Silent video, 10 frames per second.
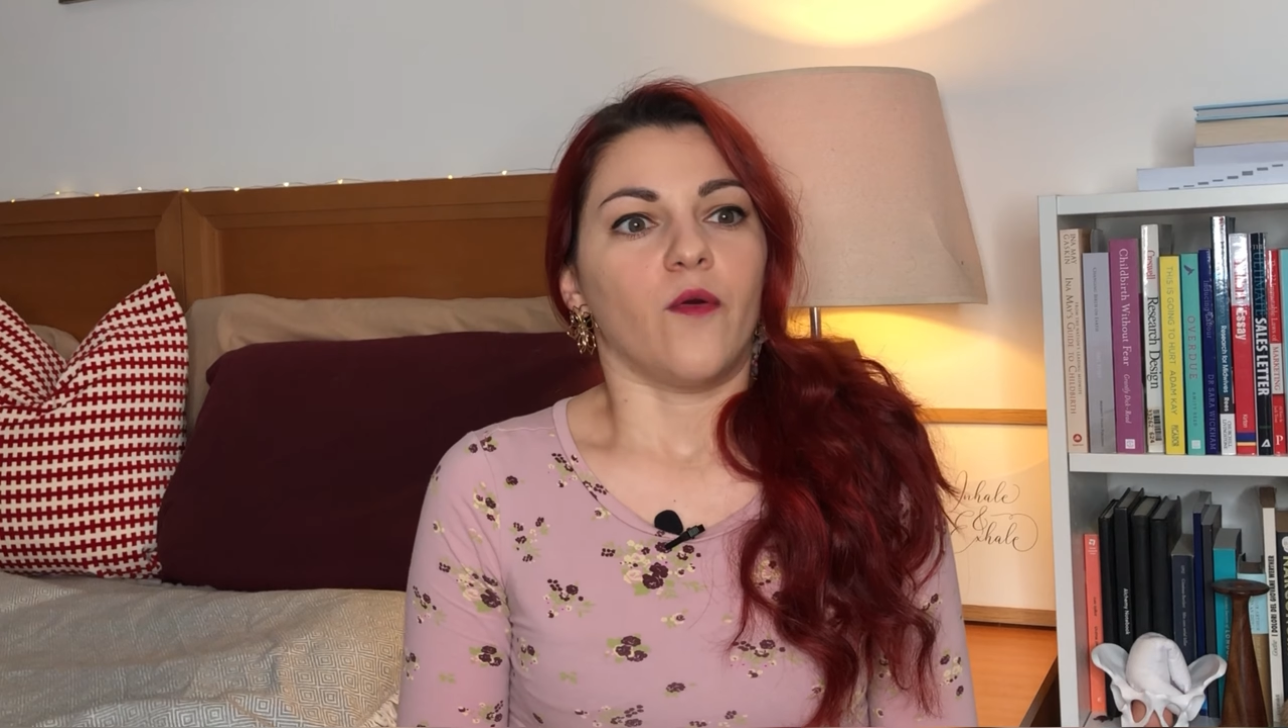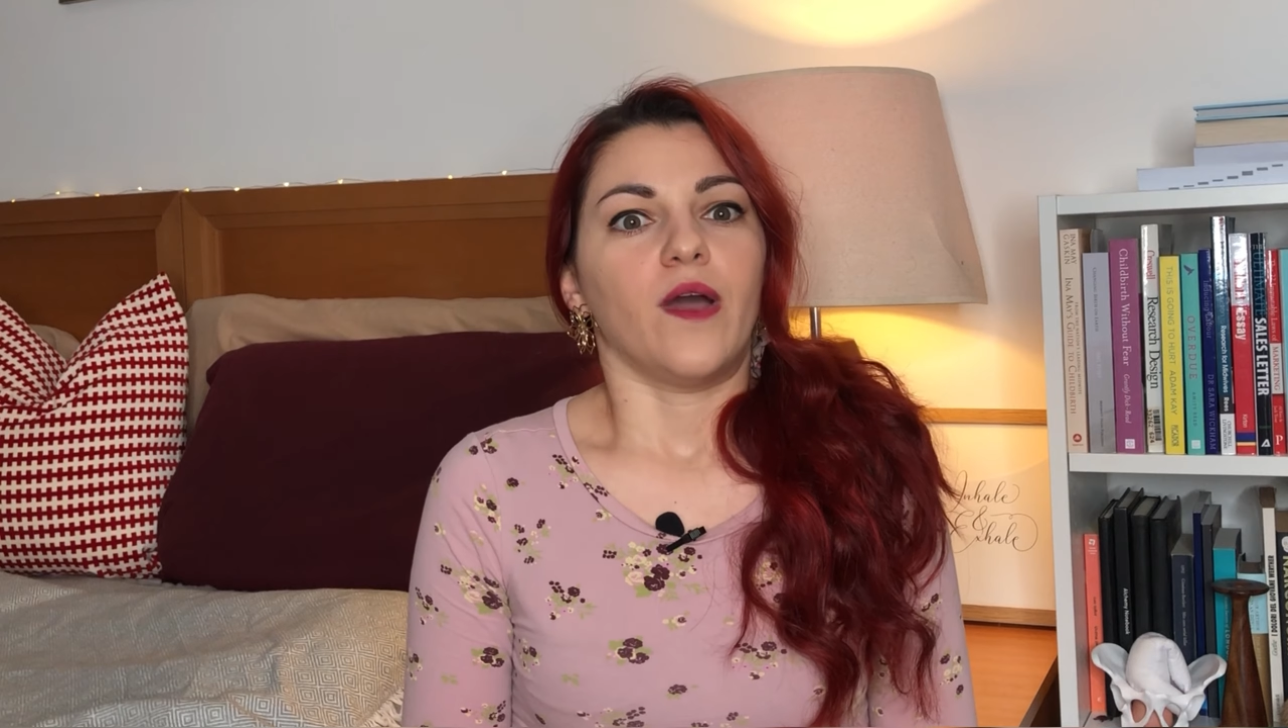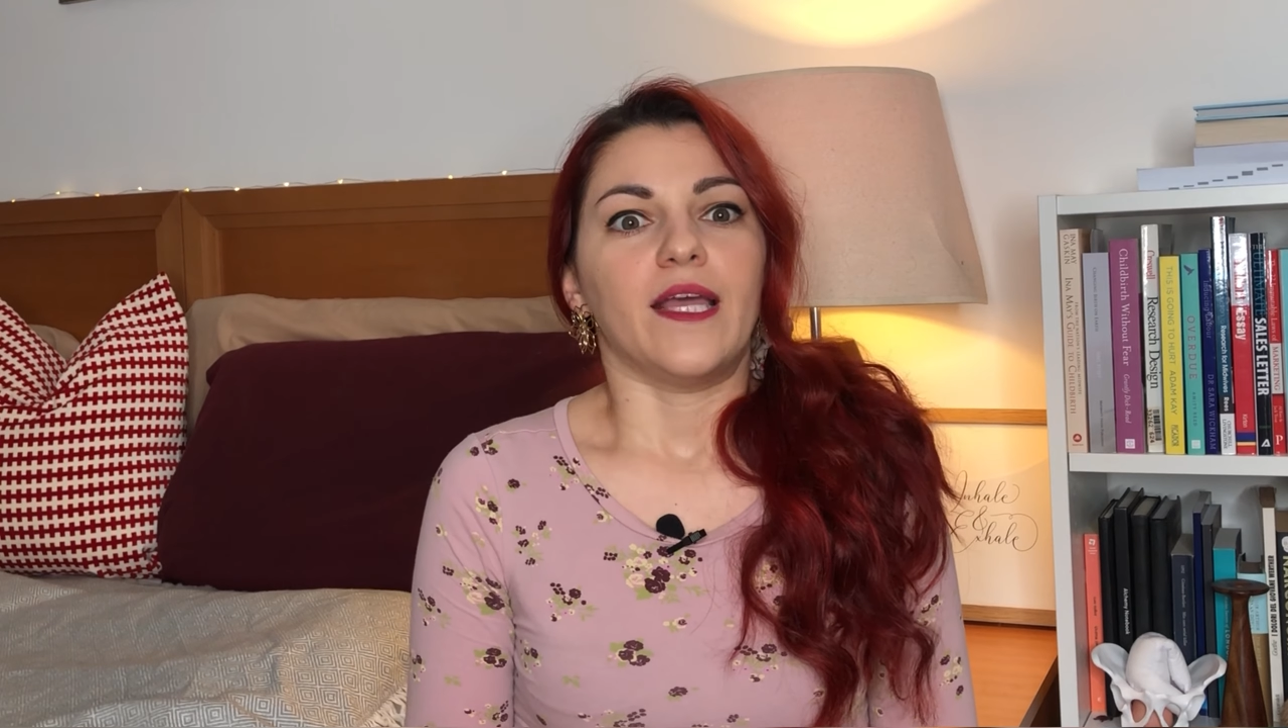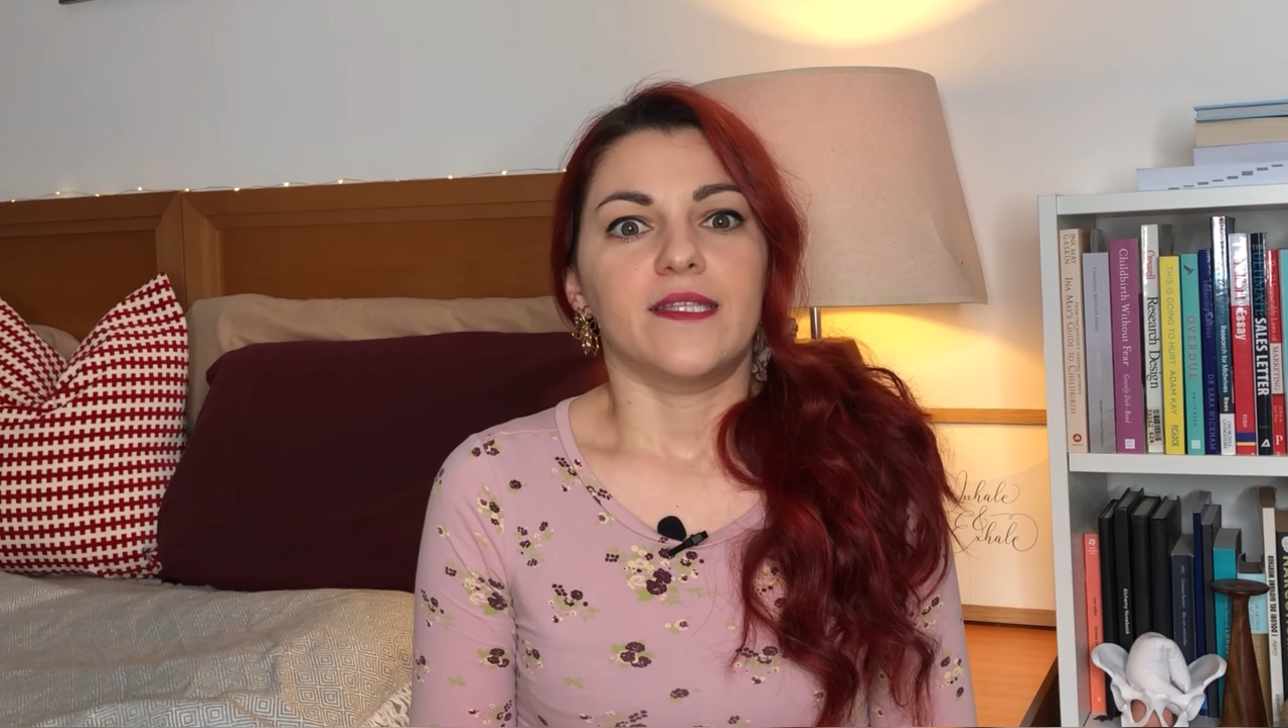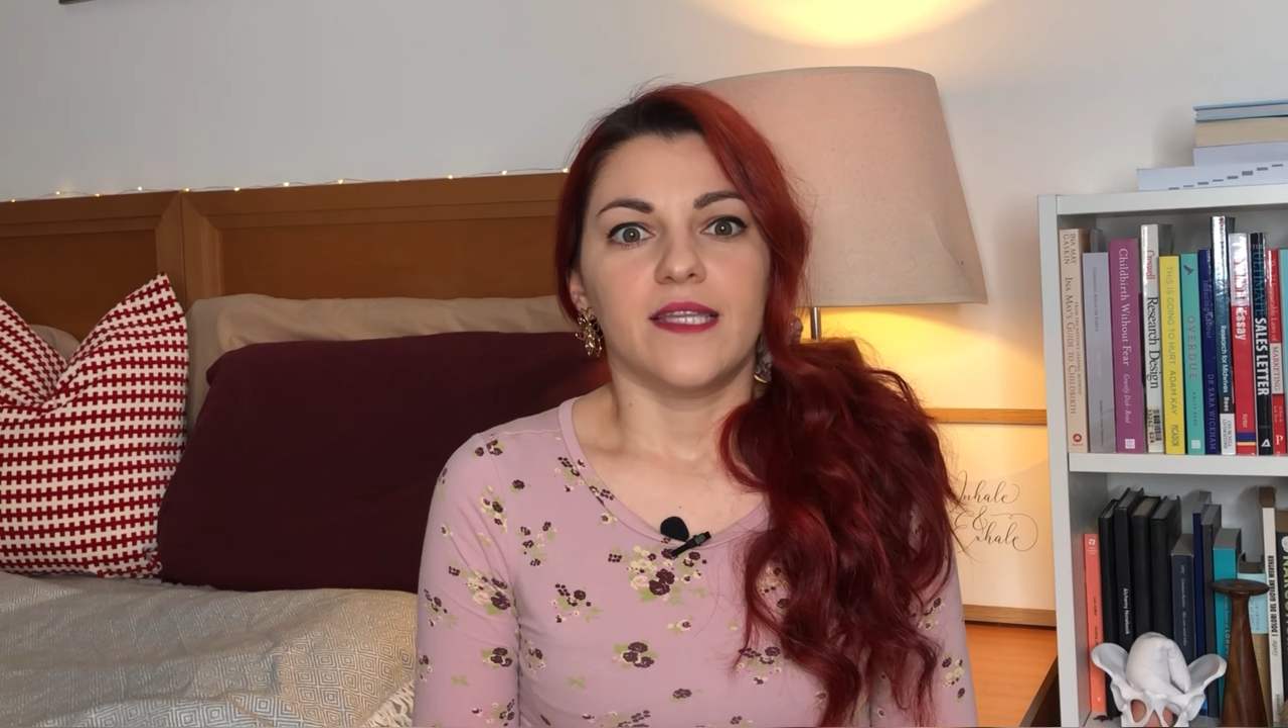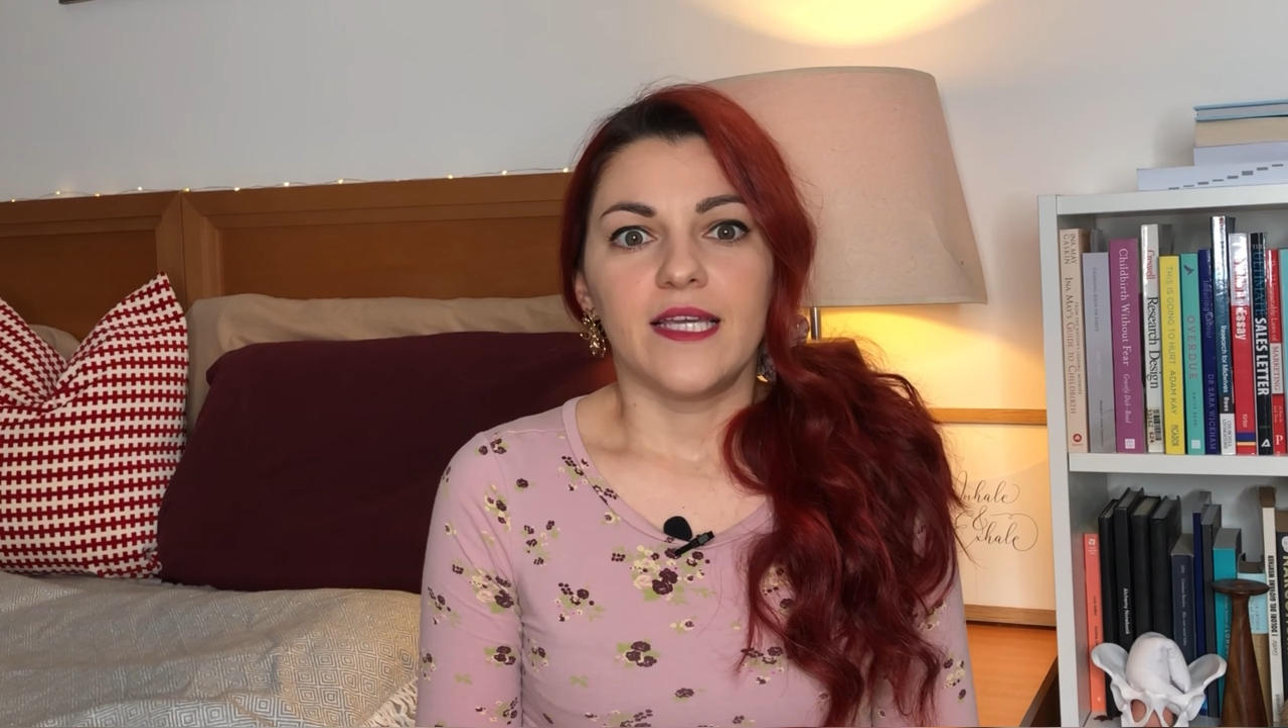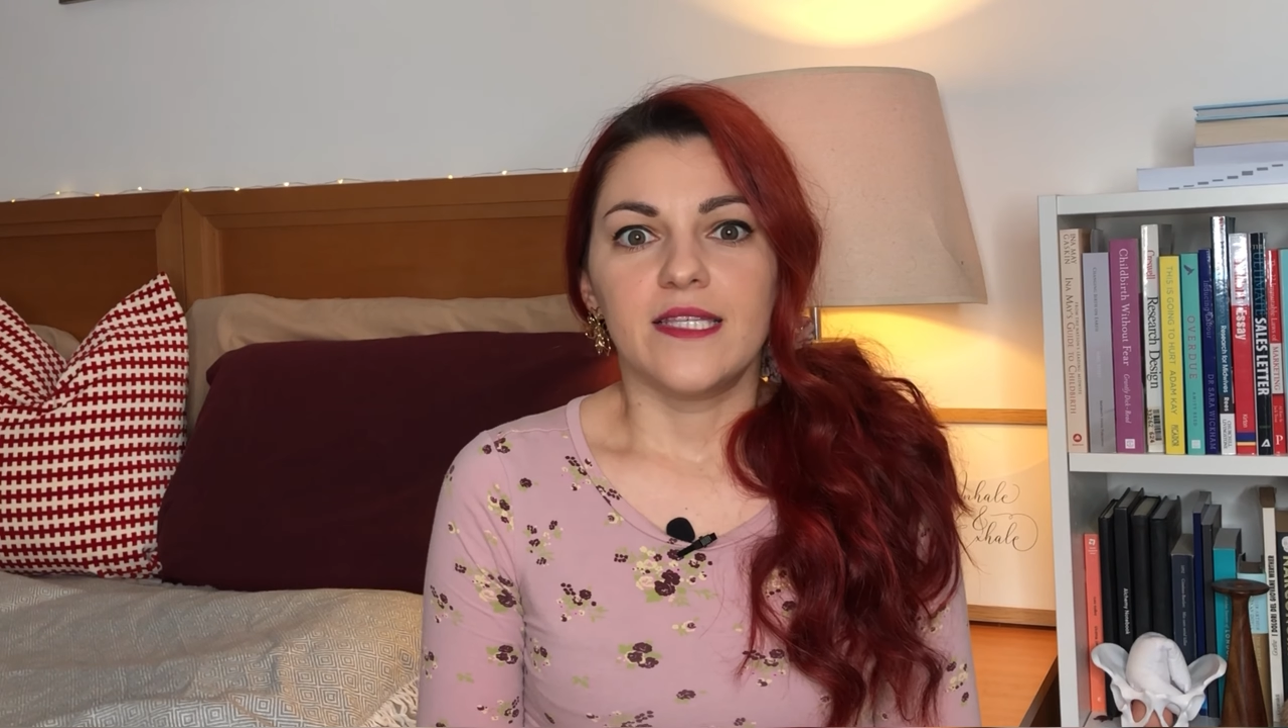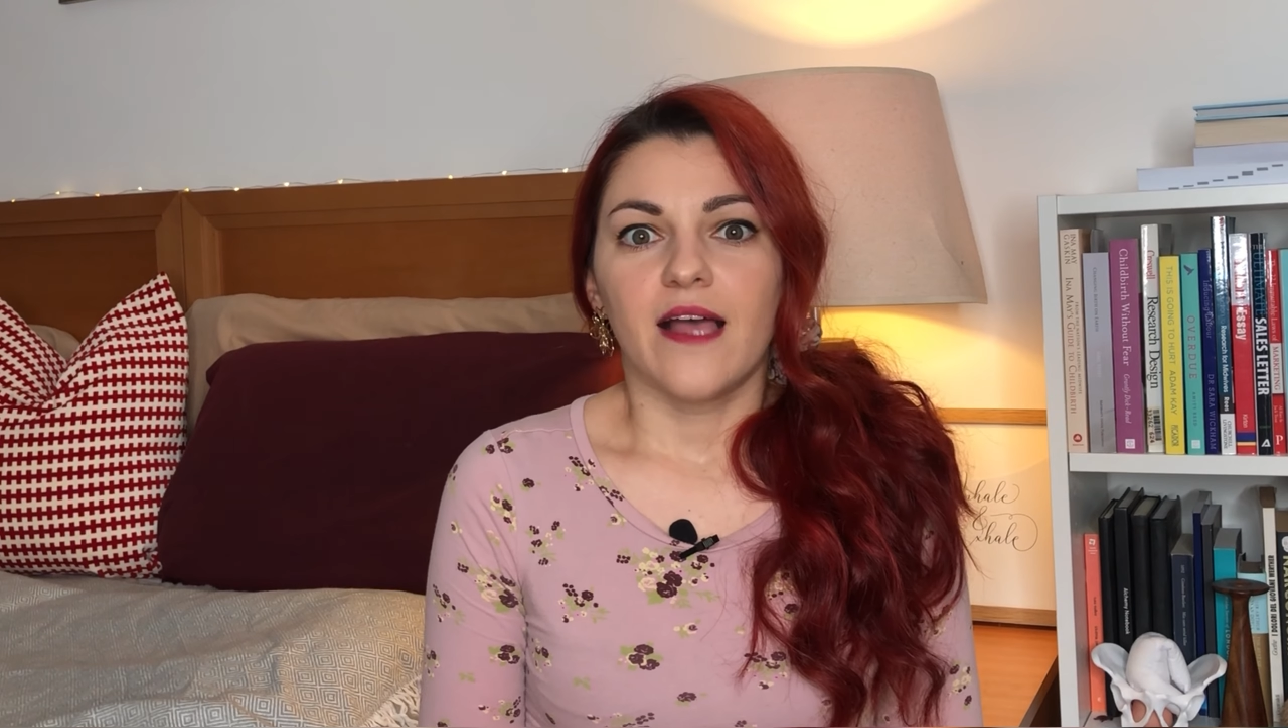it is